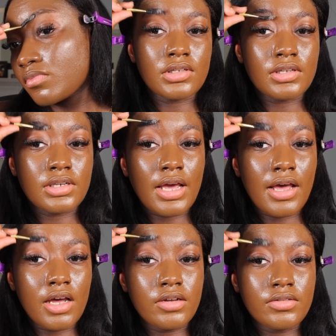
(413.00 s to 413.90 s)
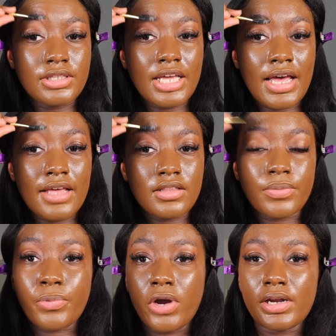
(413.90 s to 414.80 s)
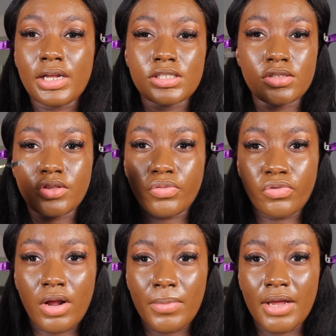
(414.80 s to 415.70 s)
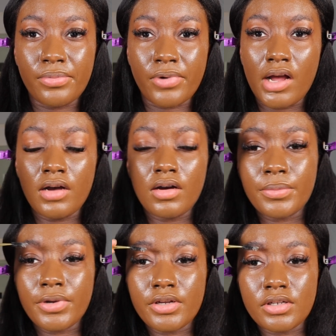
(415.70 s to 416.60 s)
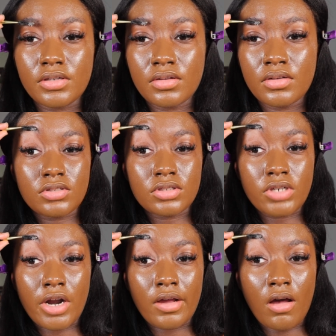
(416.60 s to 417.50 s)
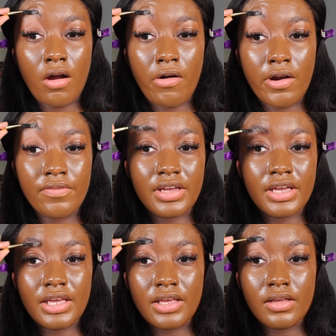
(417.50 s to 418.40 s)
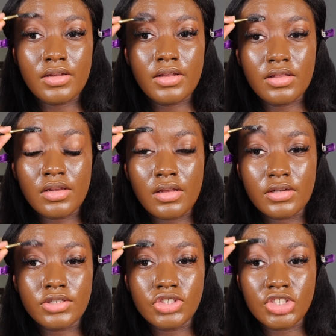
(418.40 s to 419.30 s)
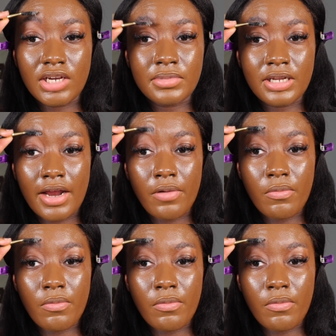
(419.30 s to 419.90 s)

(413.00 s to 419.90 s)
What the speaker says: So now that the product is throughout my brow, I'm gonna start carving it in the shape that I